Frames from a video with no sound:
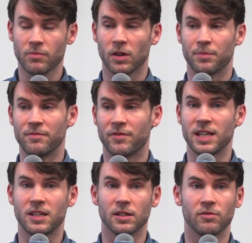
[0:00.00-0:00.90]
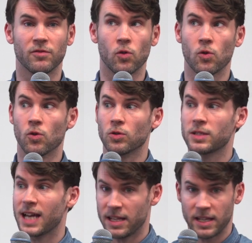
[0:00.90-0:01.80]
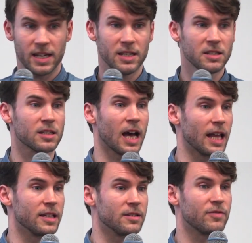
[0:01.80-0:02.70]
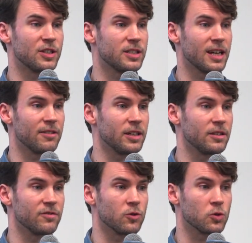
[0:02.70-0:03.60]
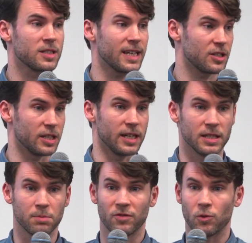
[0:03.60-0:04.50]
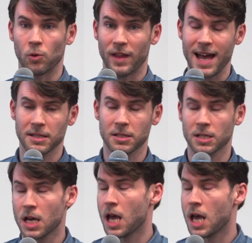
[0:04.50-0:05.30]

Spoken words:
I've been vegan for 10 years and vegetarian for 6 years before that.